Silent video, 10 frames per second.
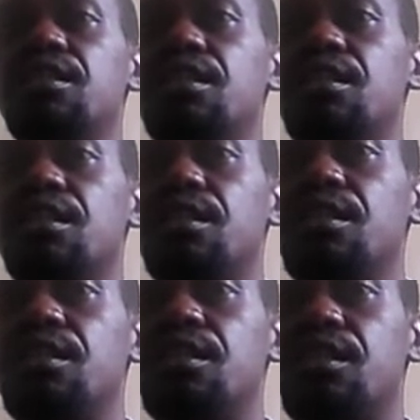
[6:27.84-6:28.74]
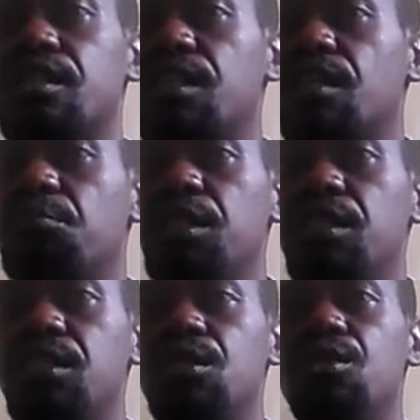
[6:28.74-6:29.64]
the
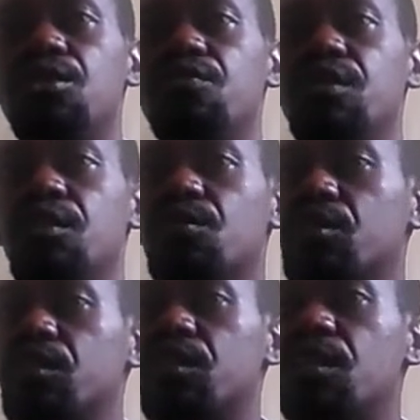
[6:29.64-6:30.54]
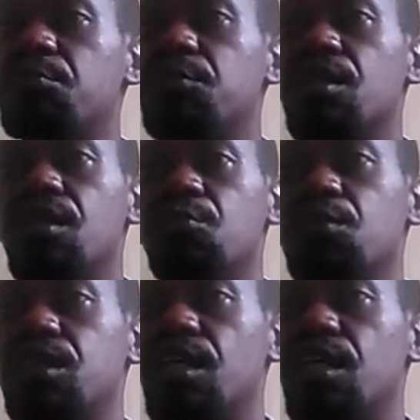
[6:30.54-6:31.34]
sustainability of ecosystem which